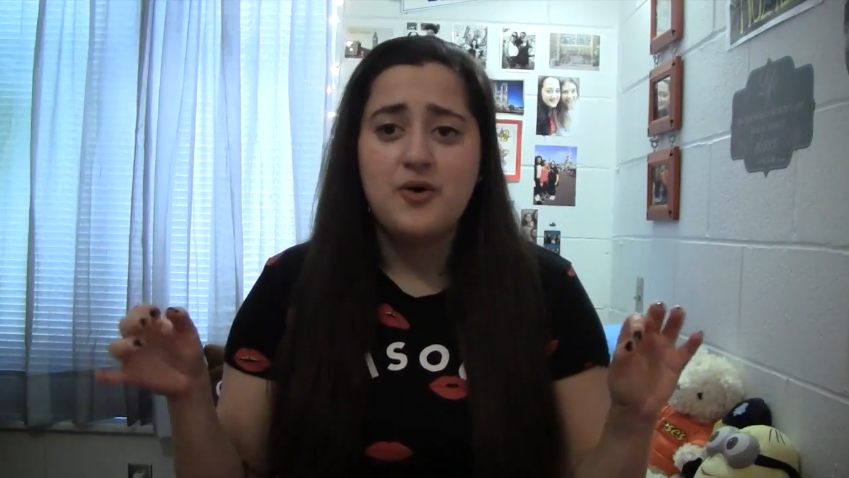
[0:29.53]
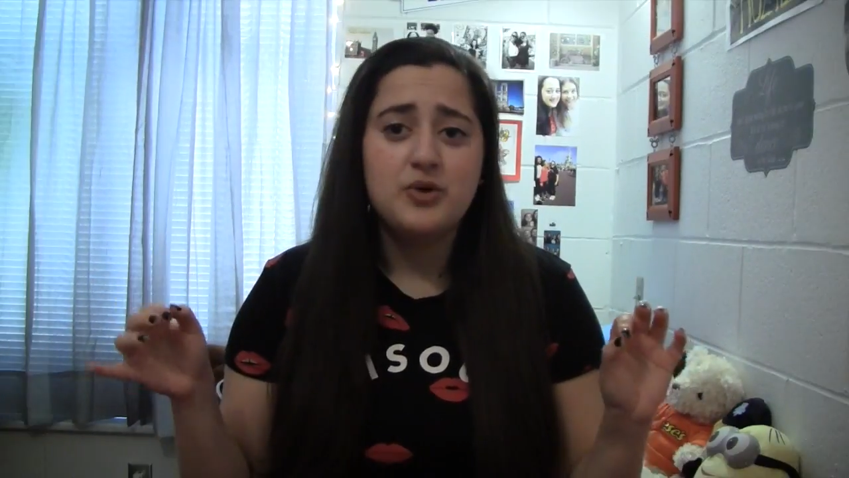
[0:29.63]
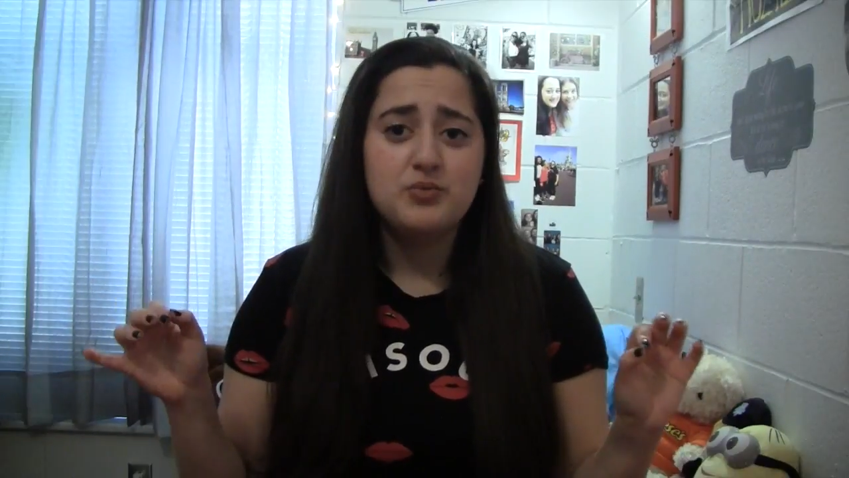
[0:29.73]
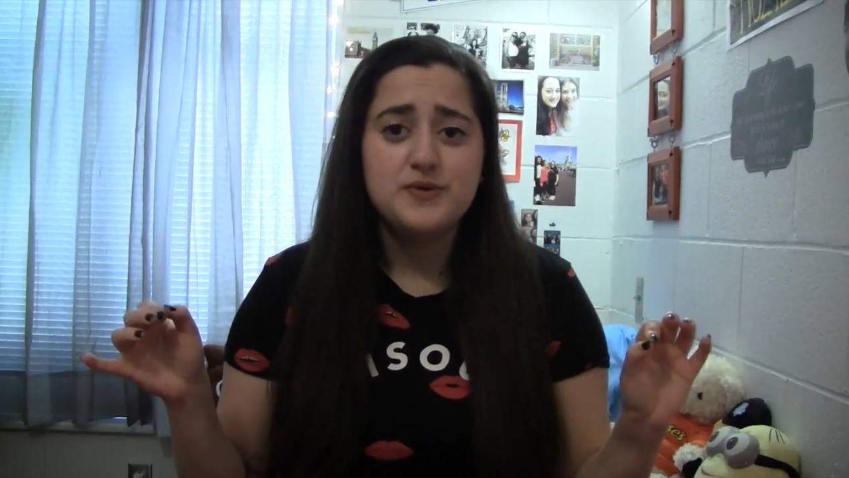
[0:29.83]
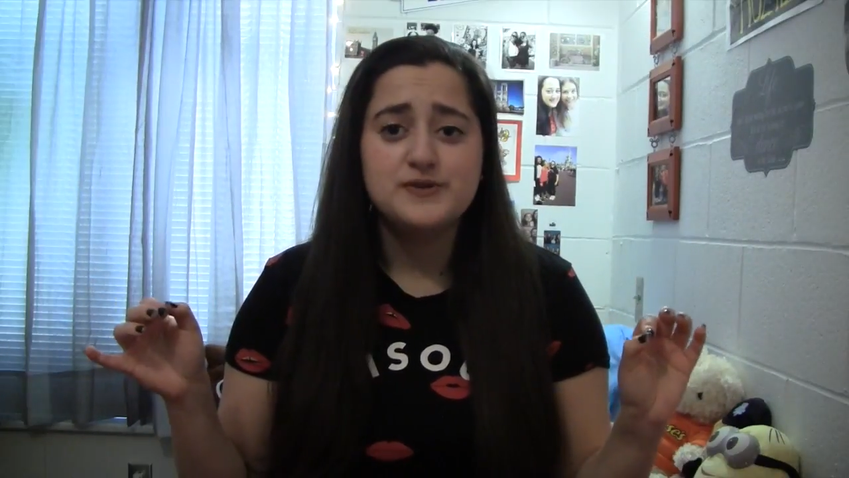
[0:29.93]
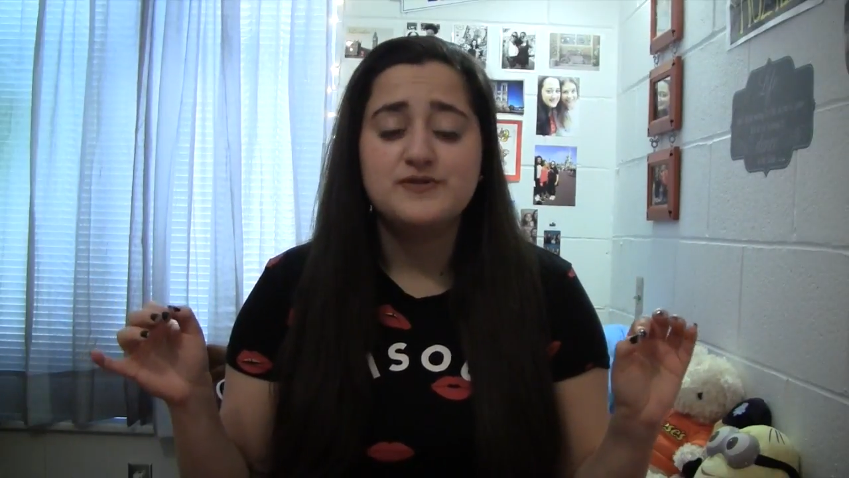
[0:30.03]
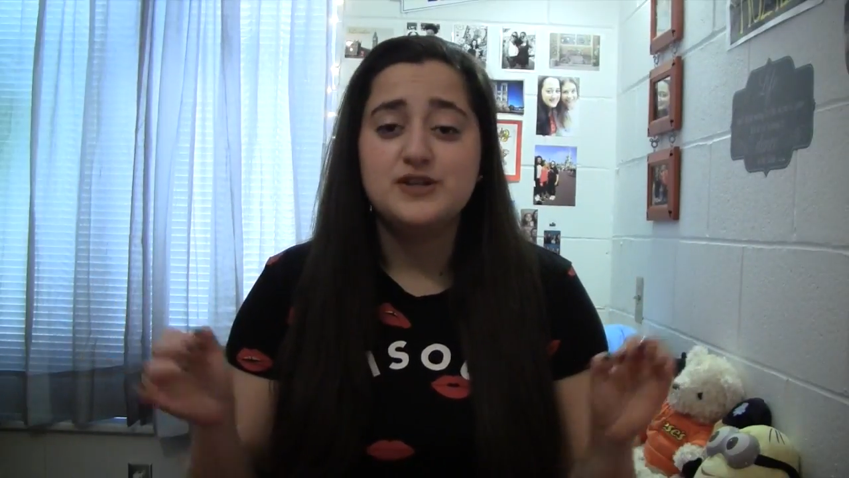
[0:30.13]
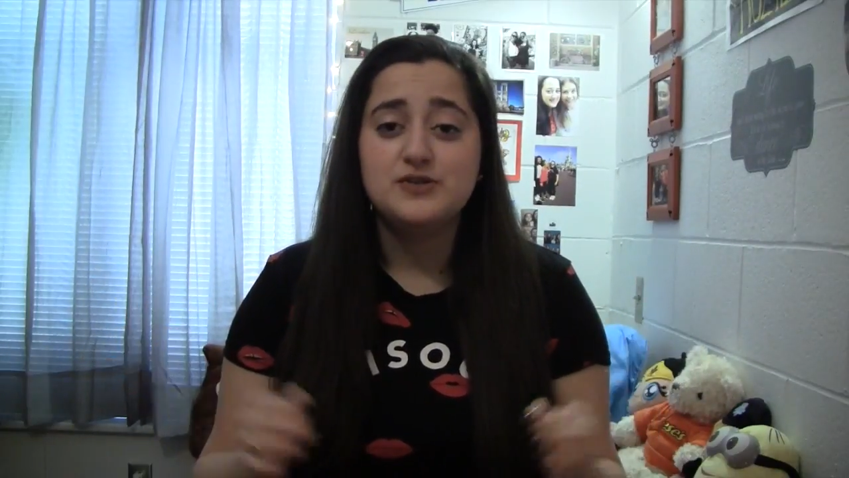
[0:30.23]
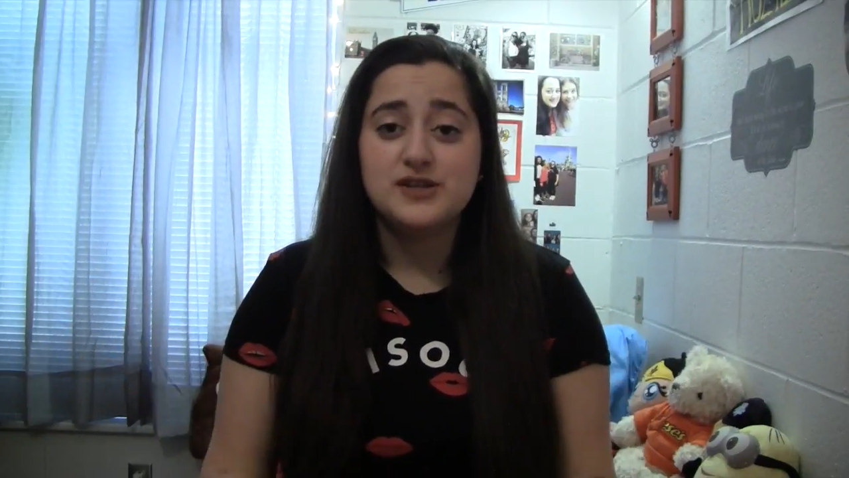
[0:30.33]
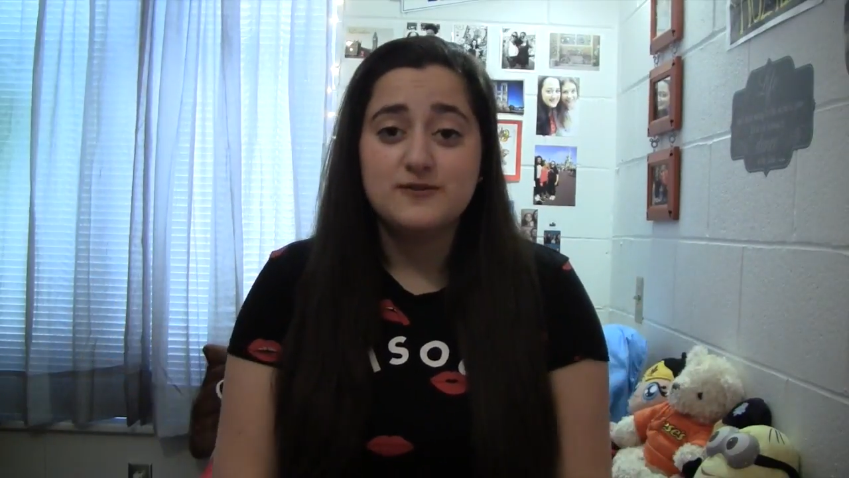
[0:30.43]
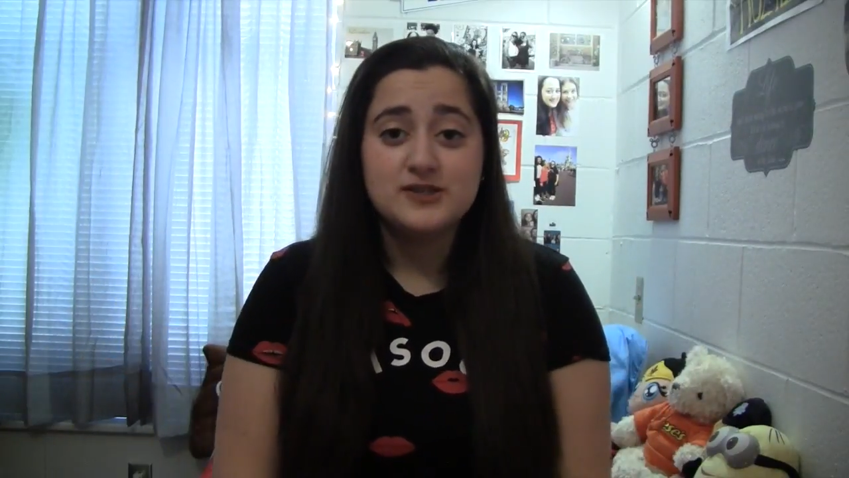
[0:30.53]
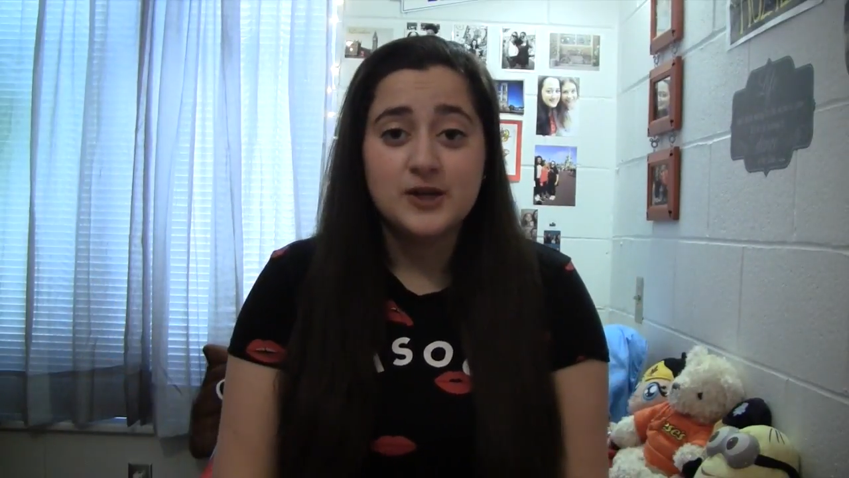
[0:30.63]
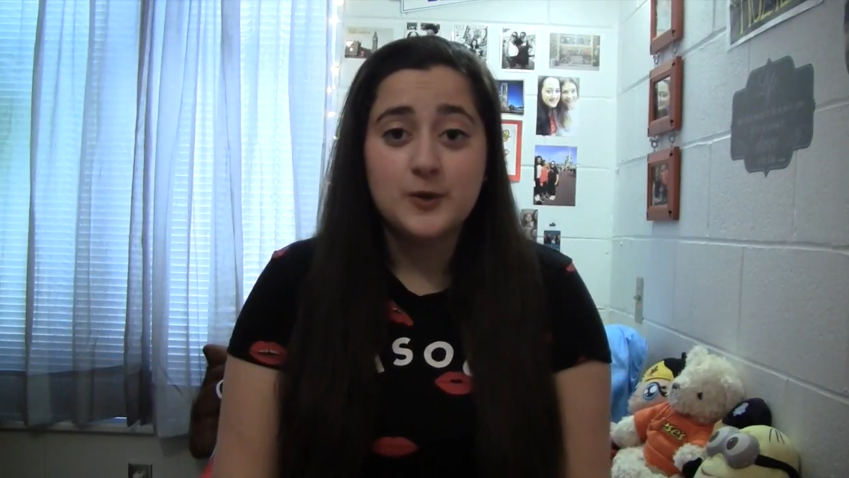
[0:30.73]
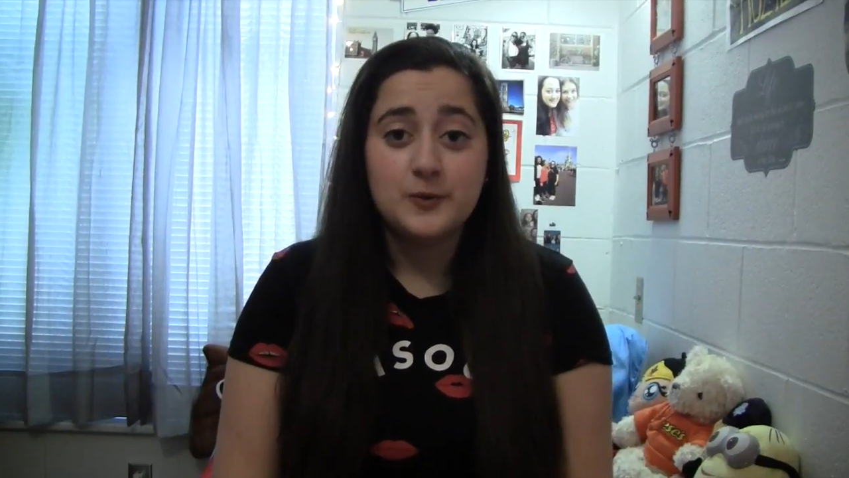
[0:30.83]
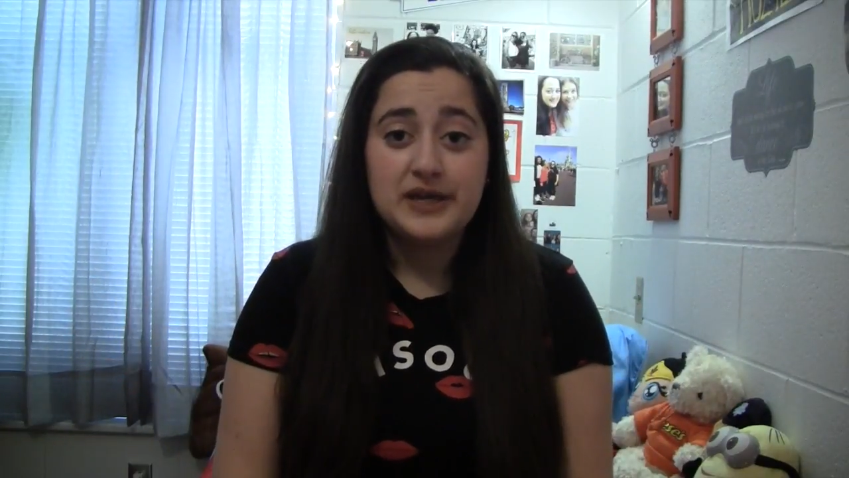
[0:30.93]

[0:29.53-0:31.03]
I will post videos every single